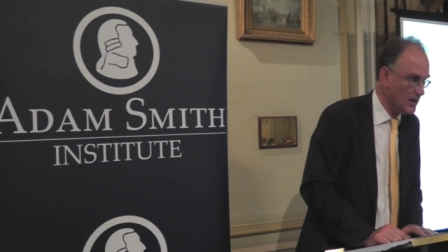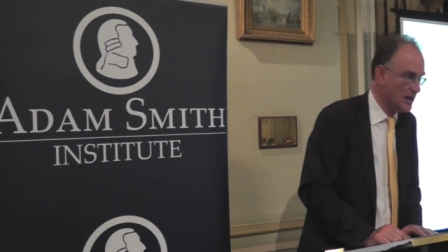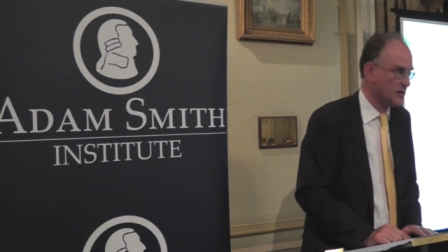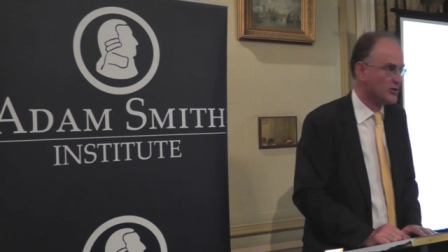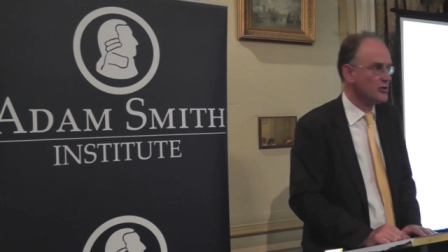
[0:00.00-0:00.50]

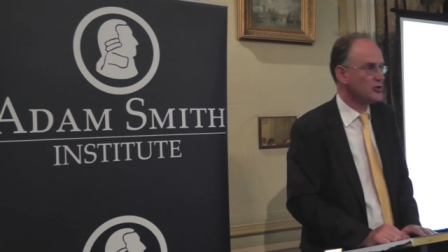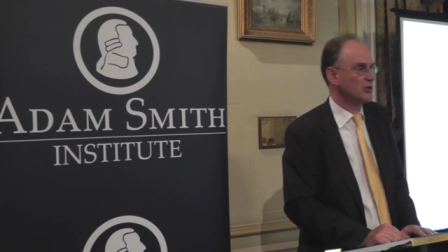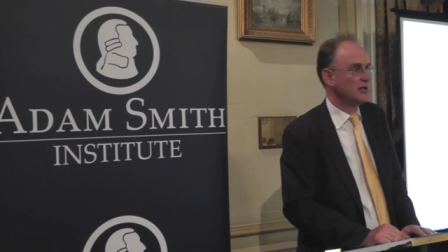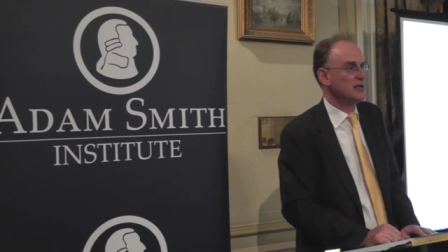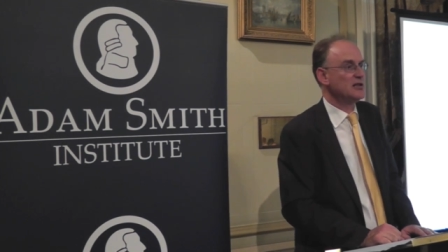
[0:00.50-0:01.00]
and
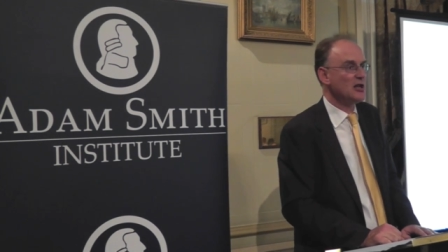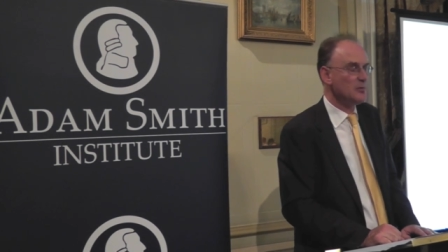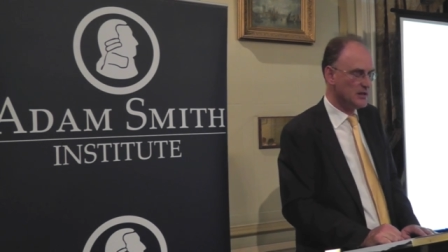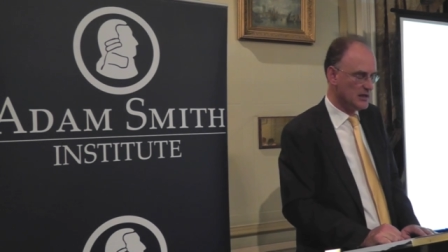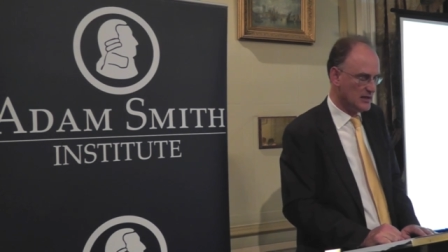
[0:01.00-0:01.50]
crucially,
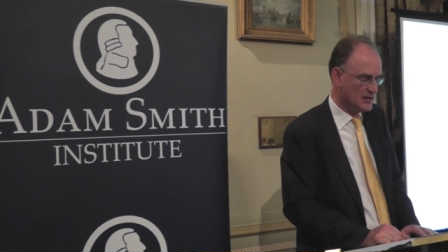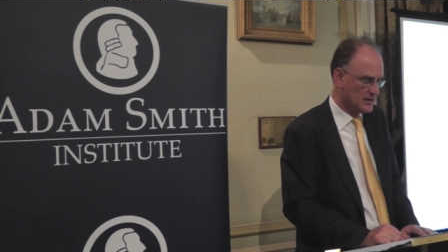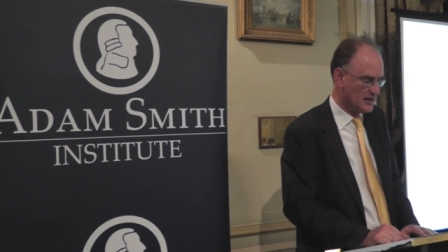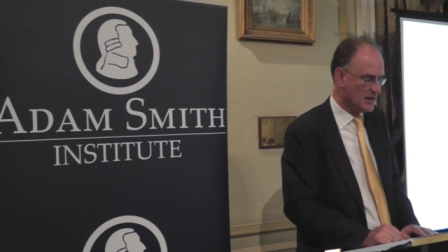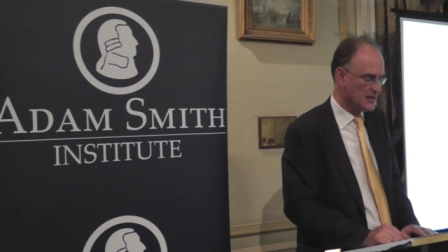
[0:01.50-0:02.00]
nobody needs
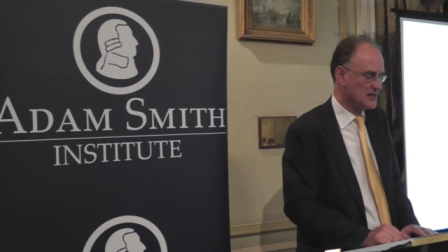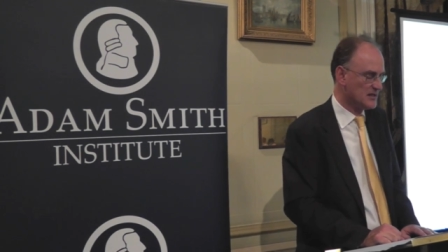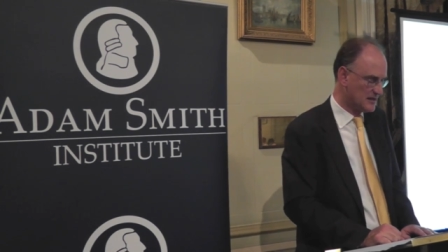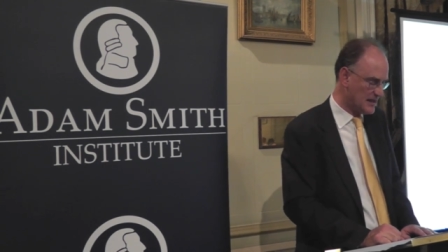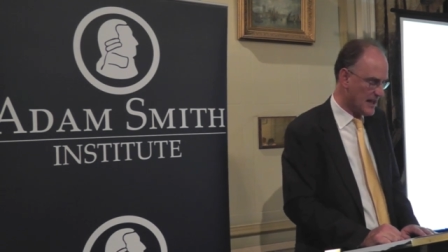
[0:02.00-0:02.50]
to
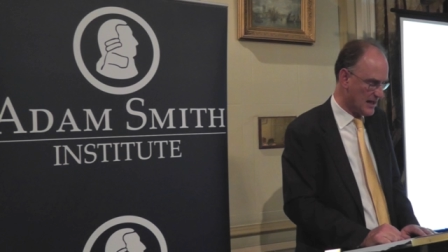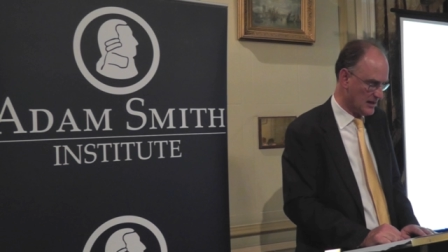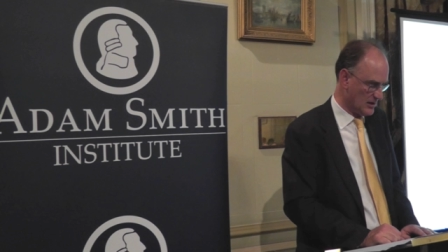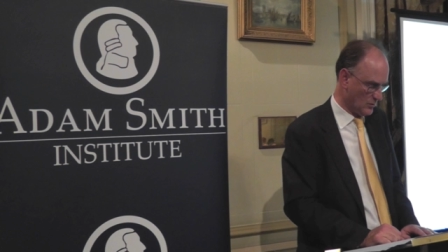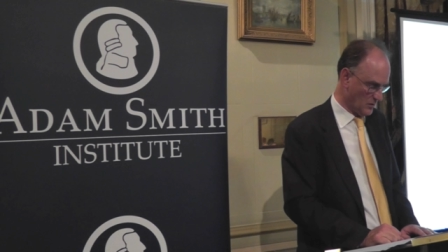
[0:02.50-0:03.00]

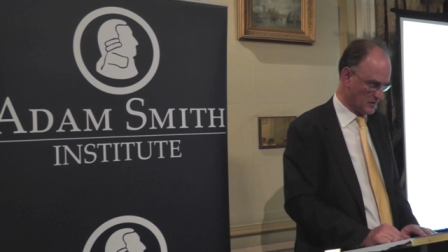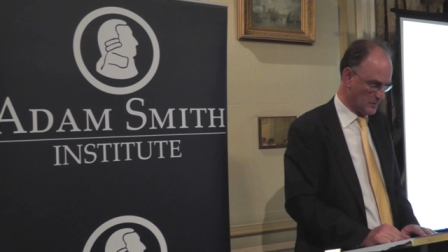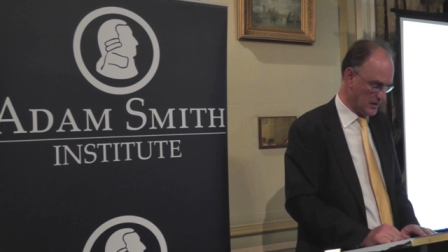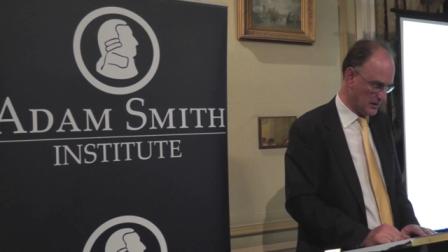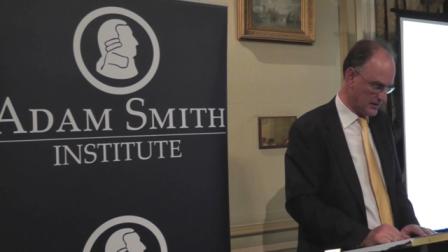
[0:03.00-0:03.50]
understand what's
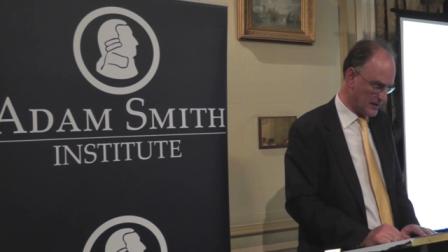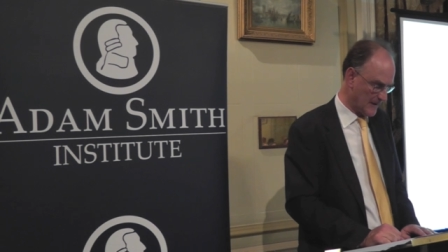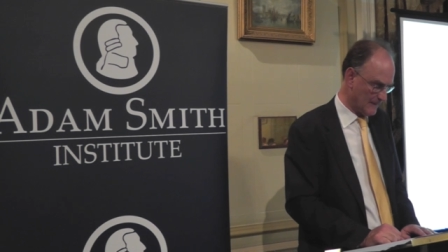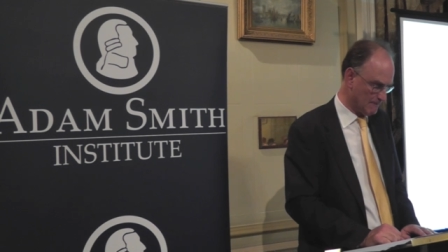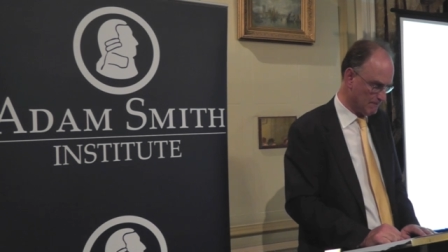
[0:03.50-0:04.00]
being done.